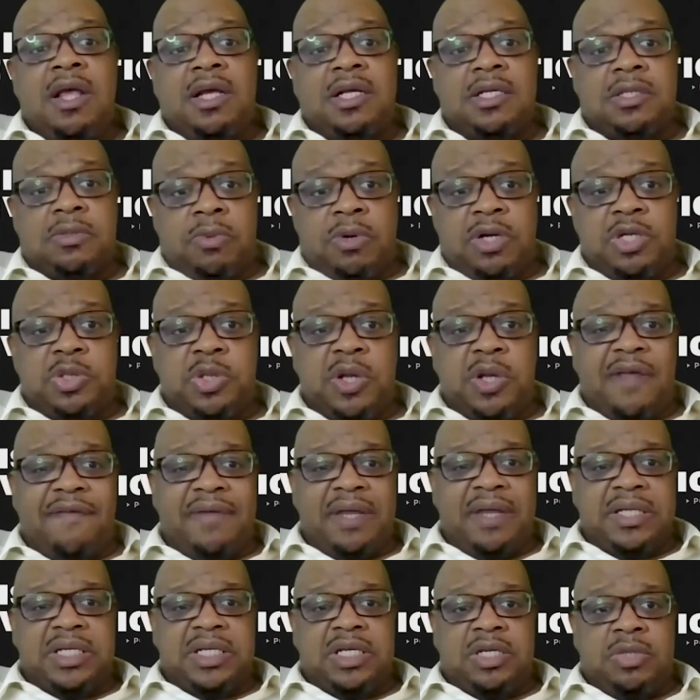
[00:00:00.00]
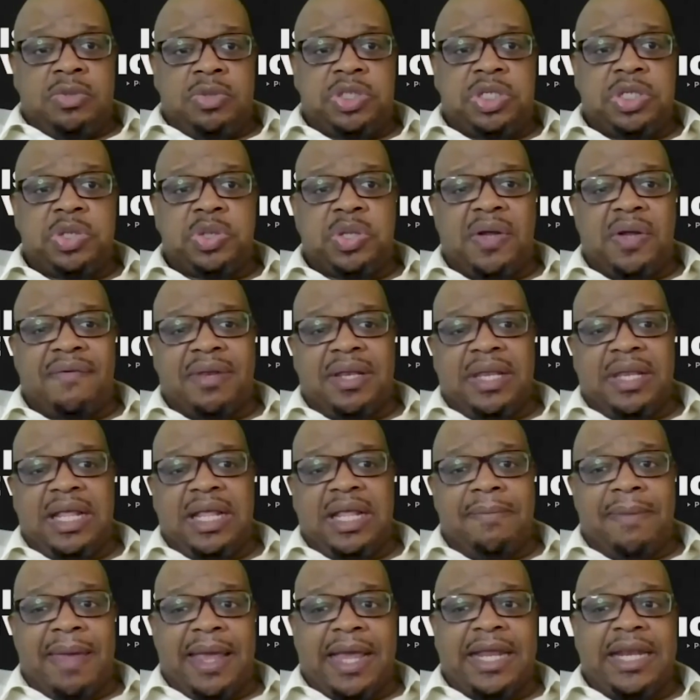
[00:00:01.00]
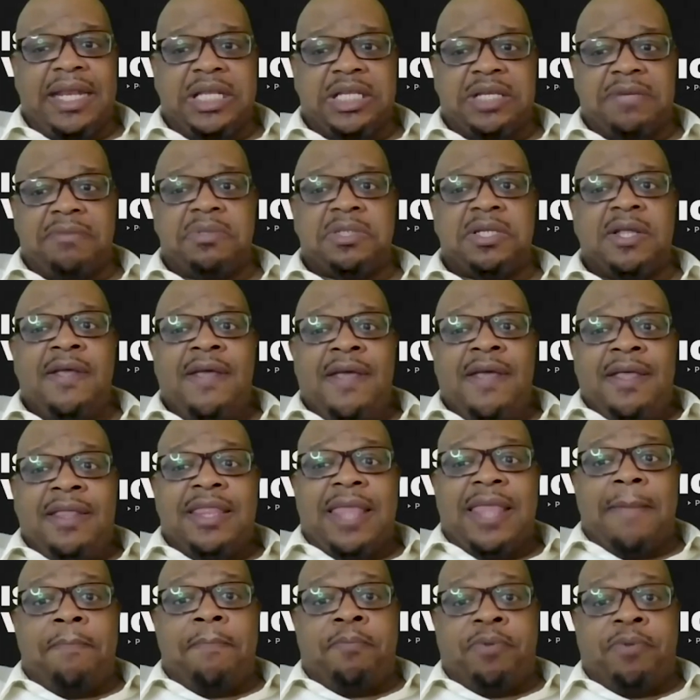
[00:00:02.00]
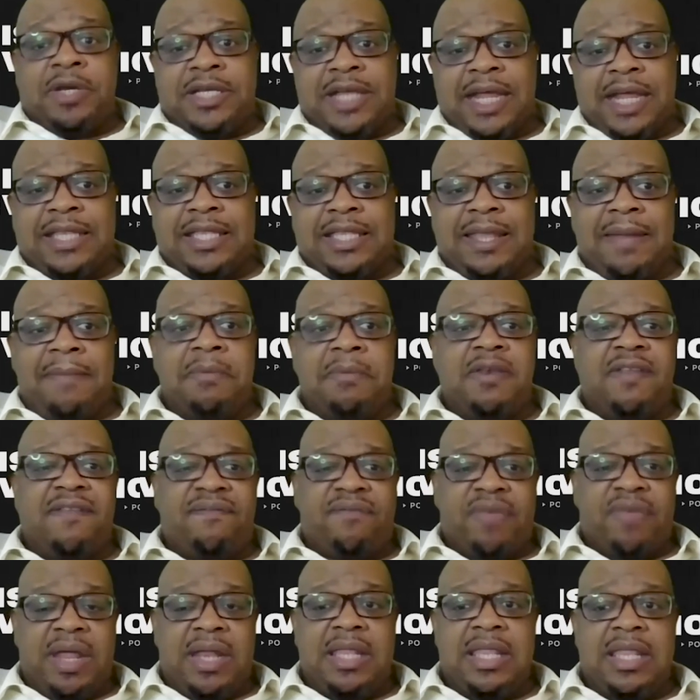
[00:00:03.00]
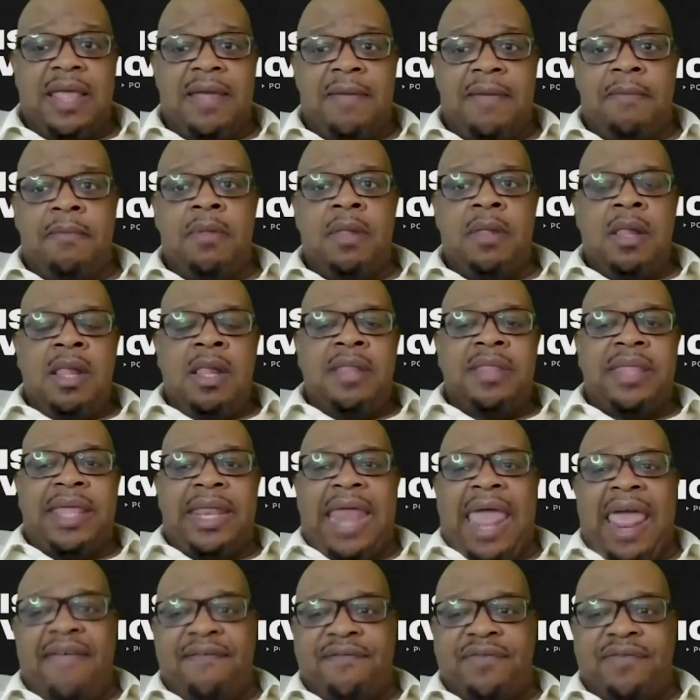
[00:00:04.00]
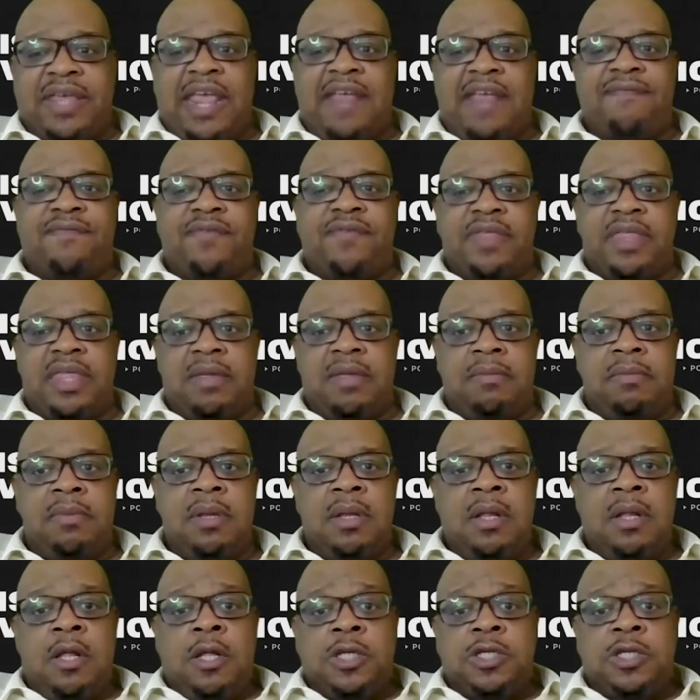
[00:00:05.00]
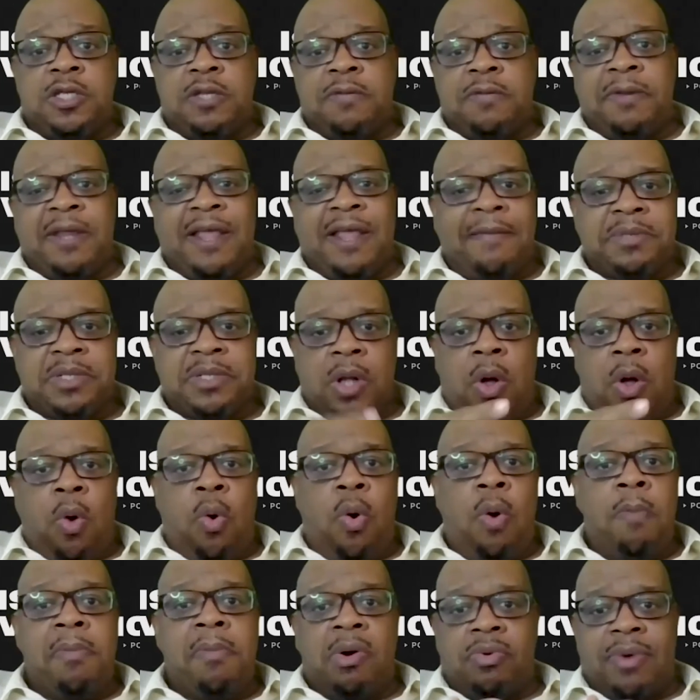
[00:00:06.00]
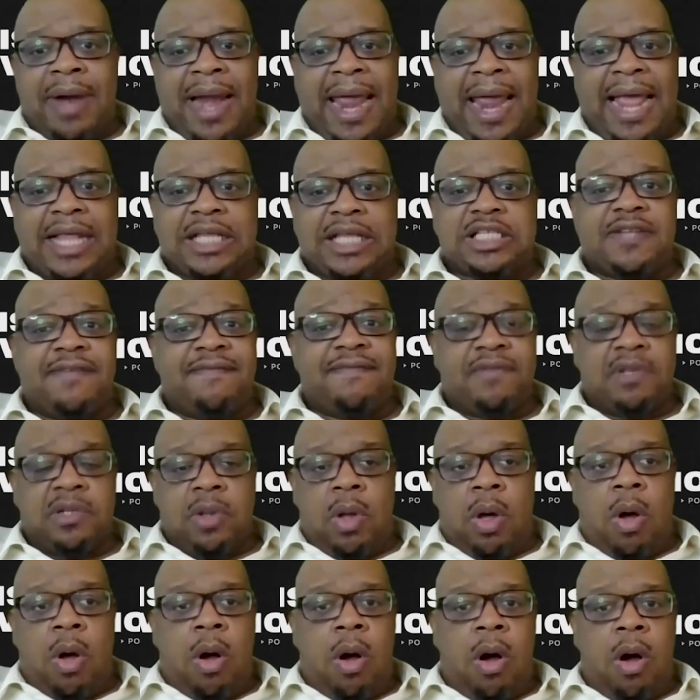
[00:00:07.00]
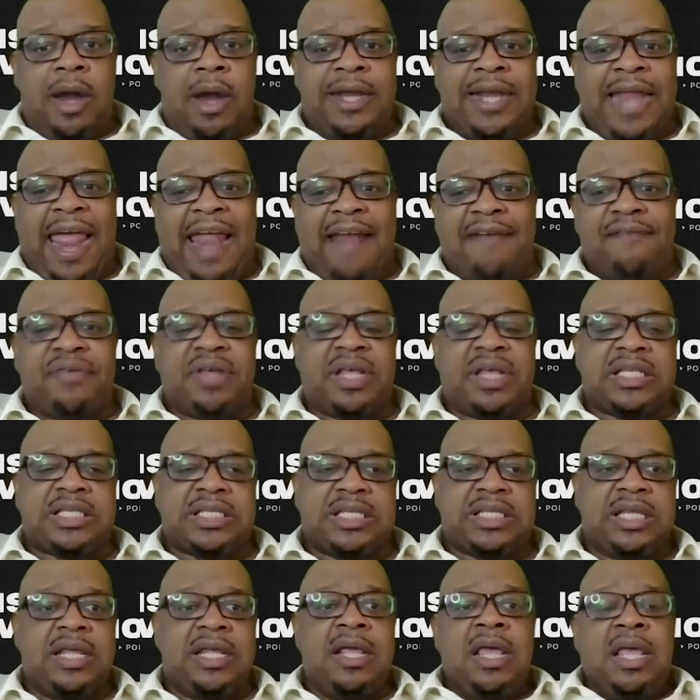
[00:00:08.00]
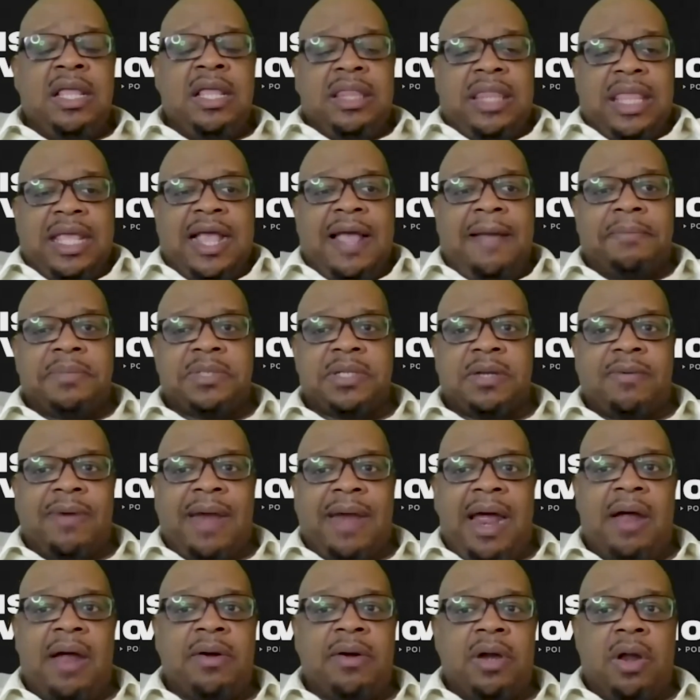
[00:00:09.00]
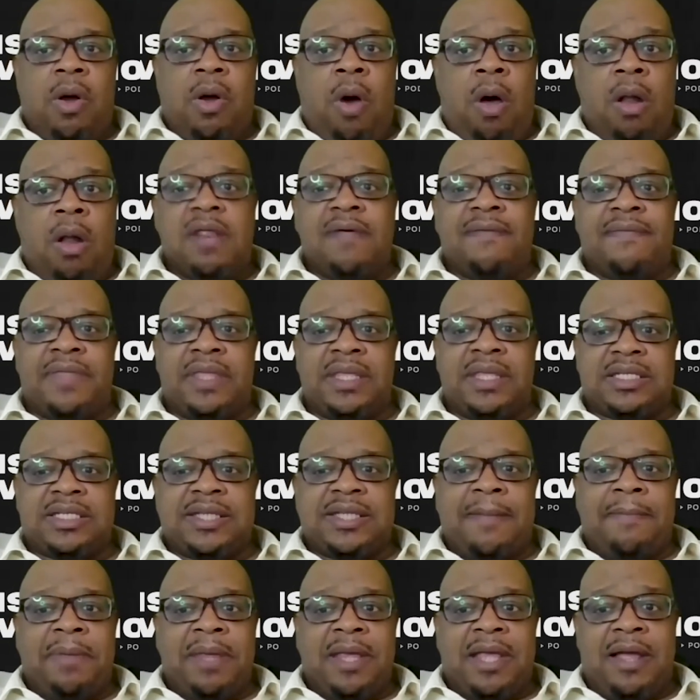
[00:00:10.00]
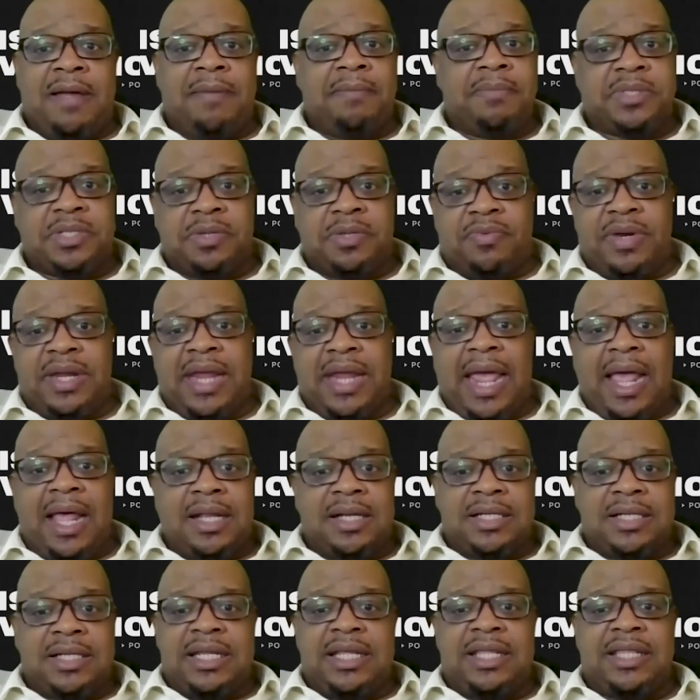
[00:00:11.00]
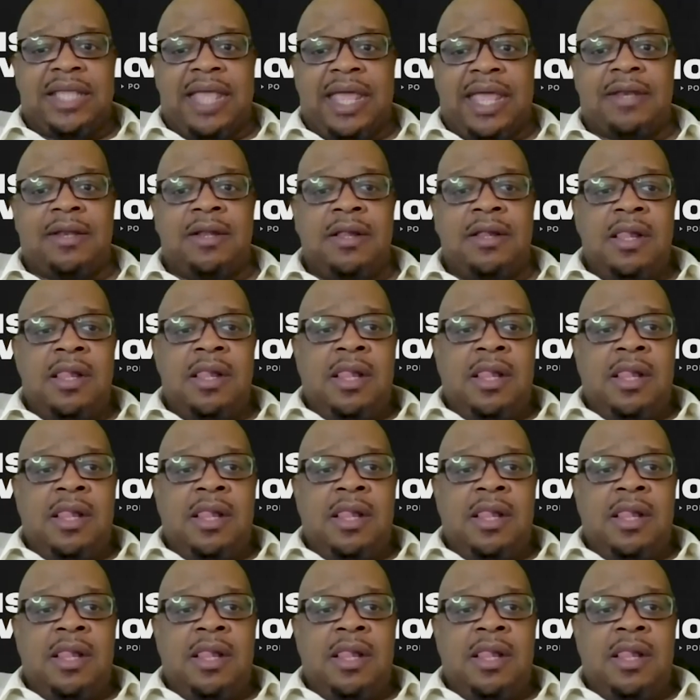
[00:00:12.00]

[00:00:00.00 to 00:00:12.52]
Because once you have institutions, you have legal mechanisms that protect them, defend them, that advocate for them. So this becomes a whole morass of law and advocacy that comes around all of this that becomes a reality that,